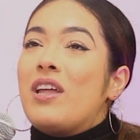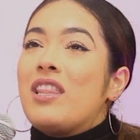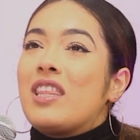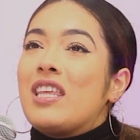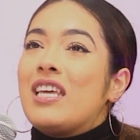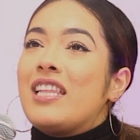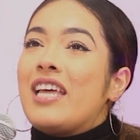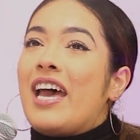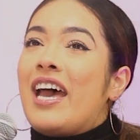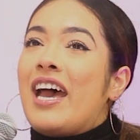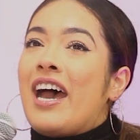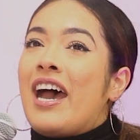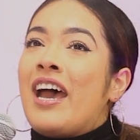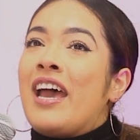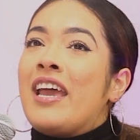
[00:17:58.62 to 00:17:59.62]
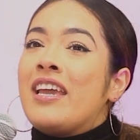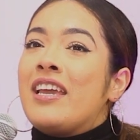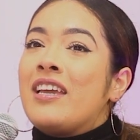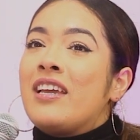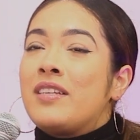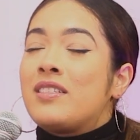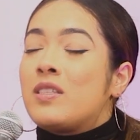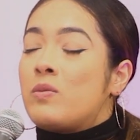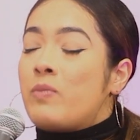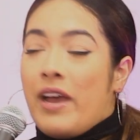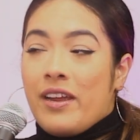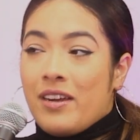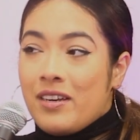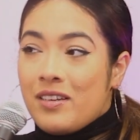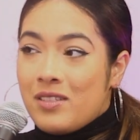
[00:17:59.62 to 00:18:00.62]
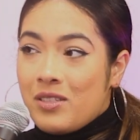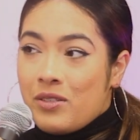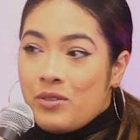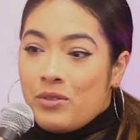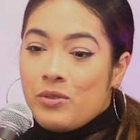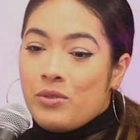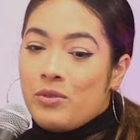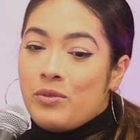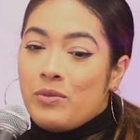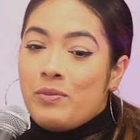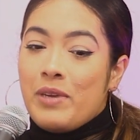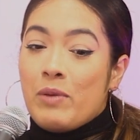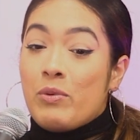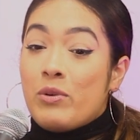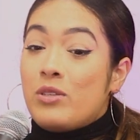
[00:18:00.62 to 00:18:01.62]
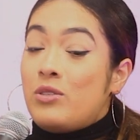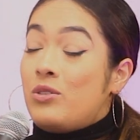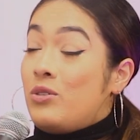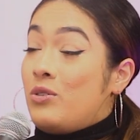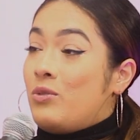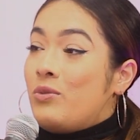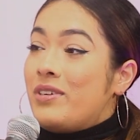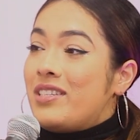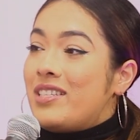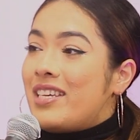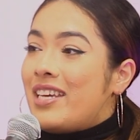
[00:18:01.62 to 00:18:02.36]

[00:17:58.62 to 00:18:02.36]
one thing that I aspire to be able to do one